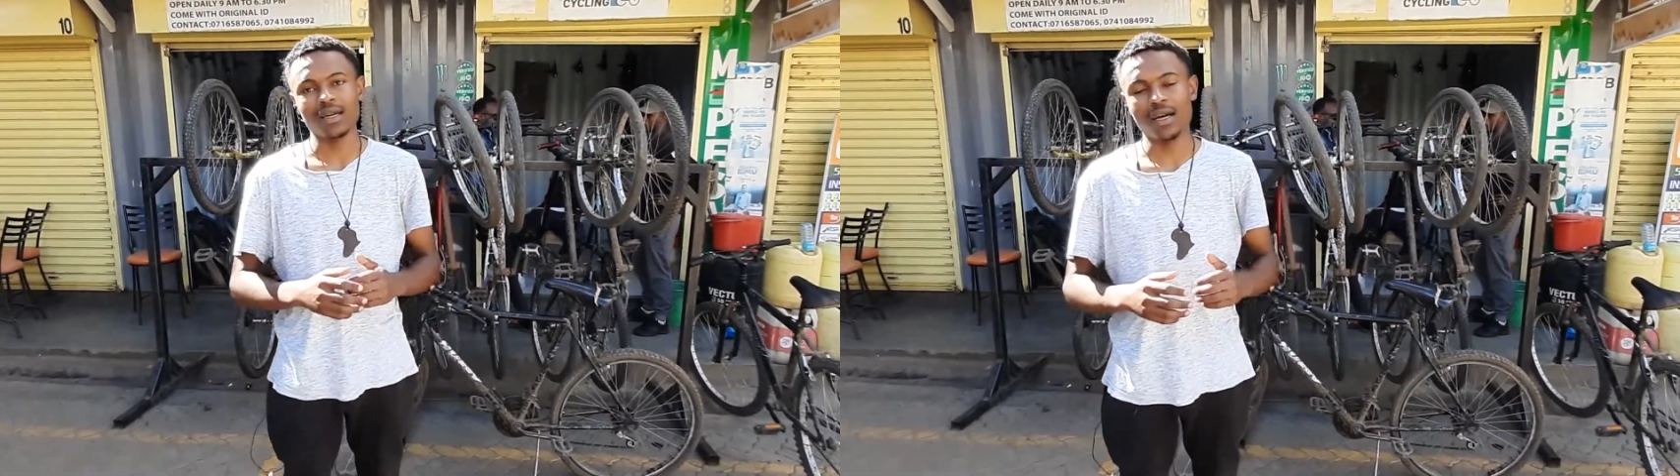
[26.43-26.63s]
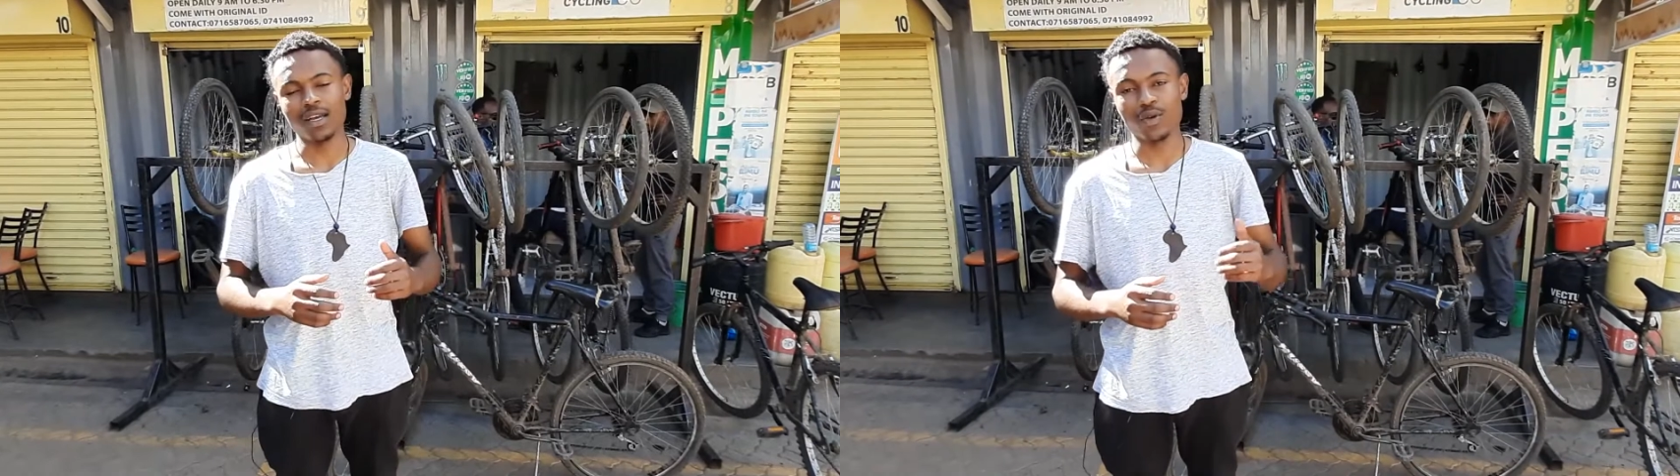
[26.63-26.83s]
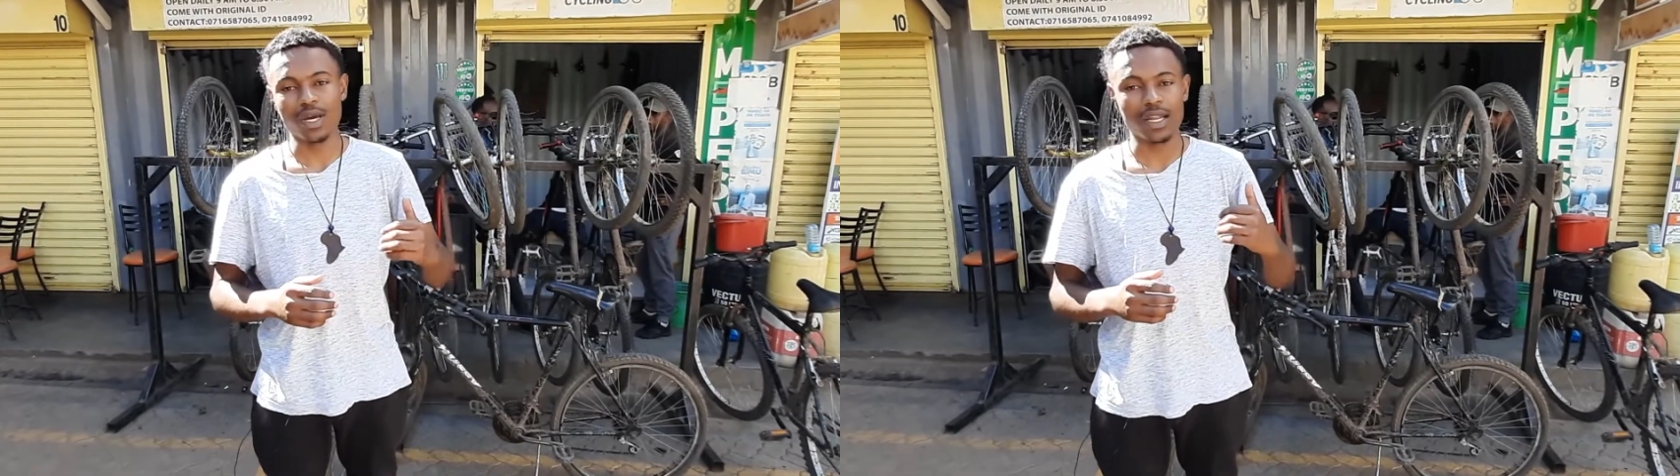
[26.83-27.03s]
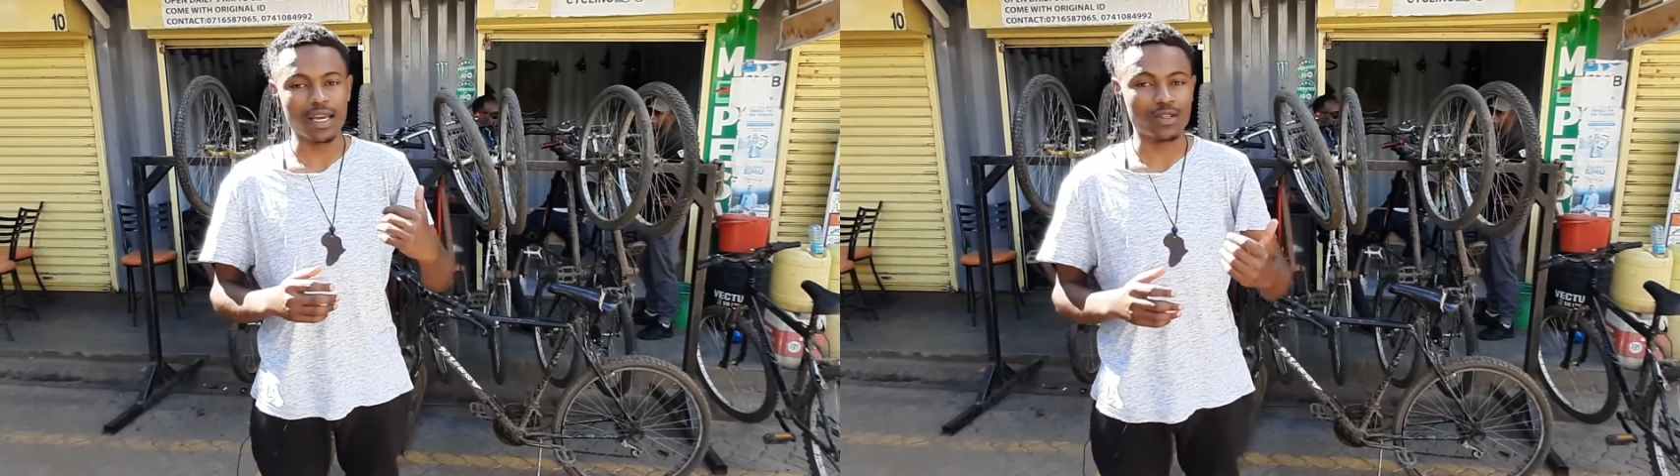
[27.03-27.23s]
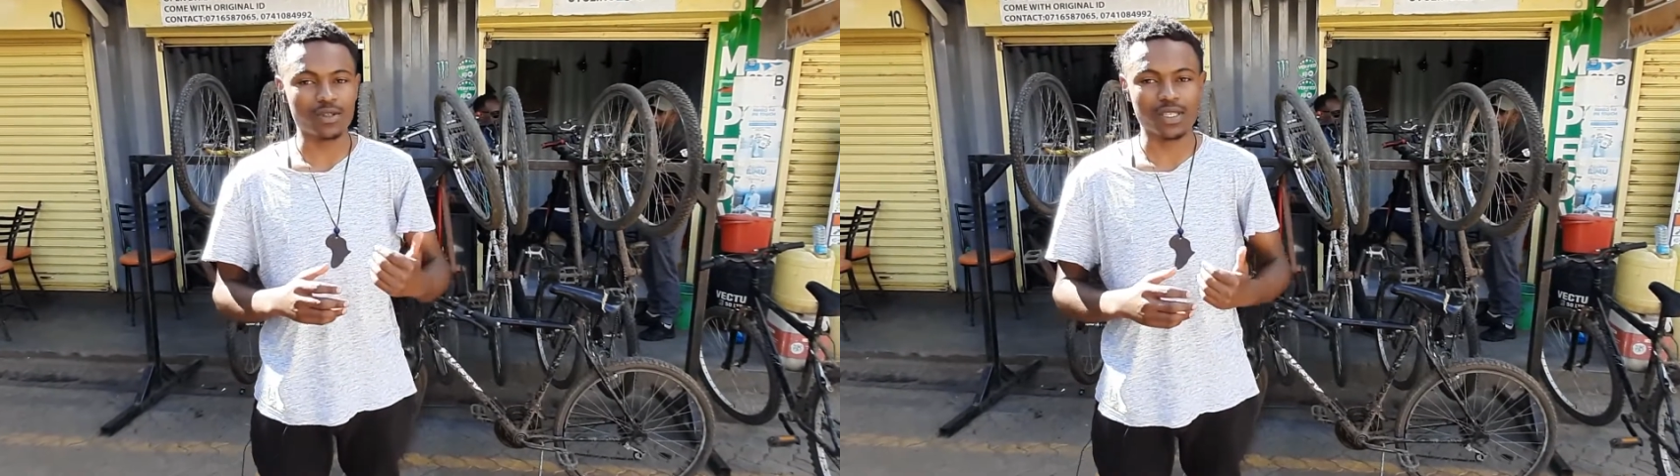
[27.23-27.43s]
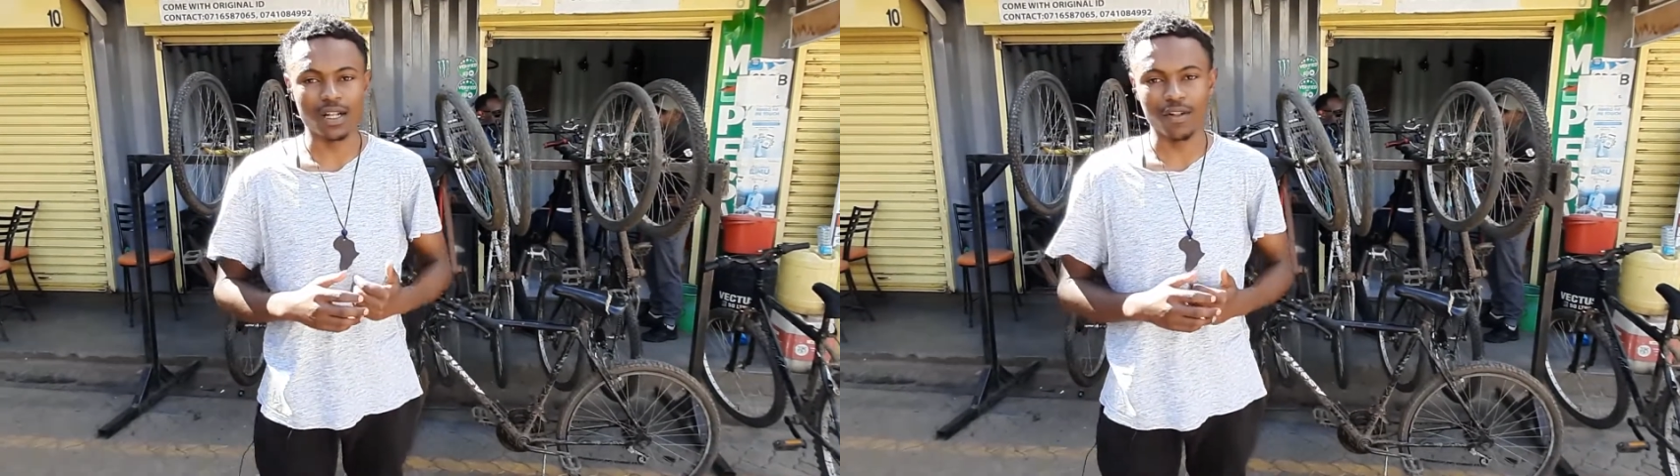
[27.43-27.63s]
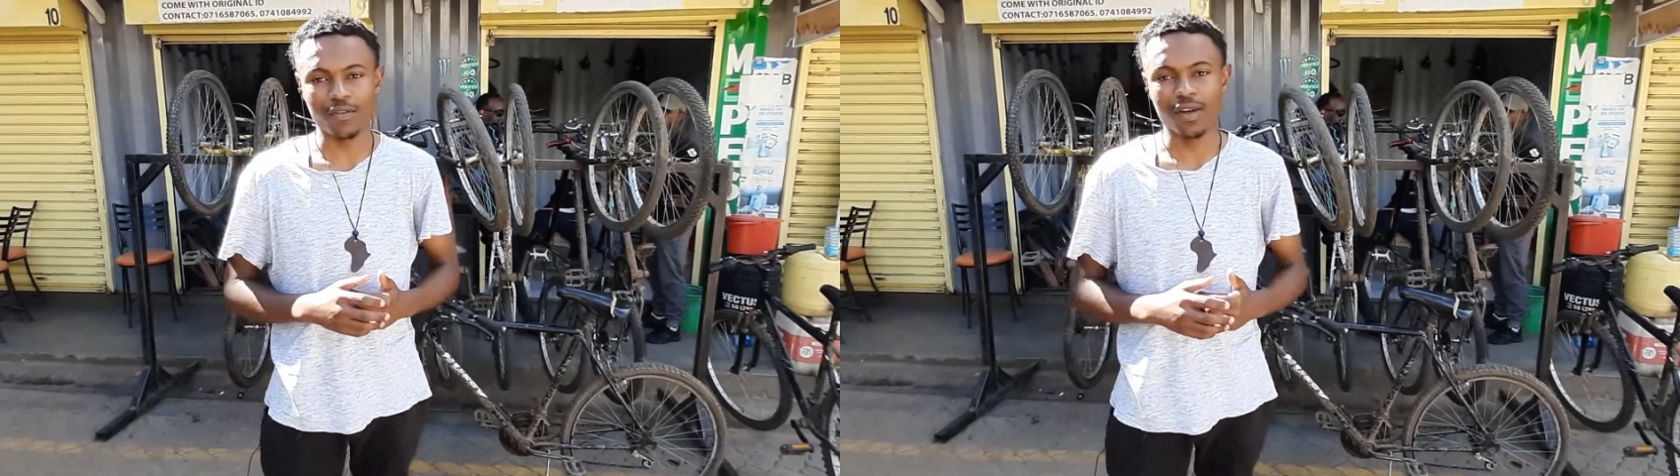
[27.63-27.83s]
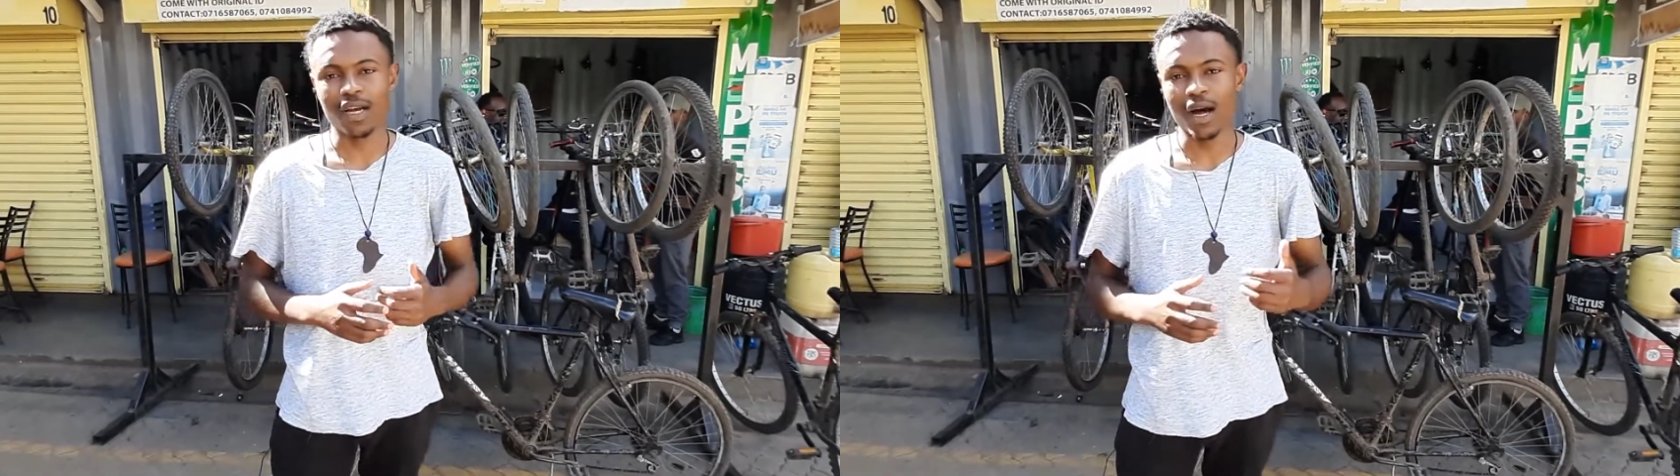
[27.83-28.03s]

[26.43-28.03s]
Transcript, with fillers: uh, you can get yourself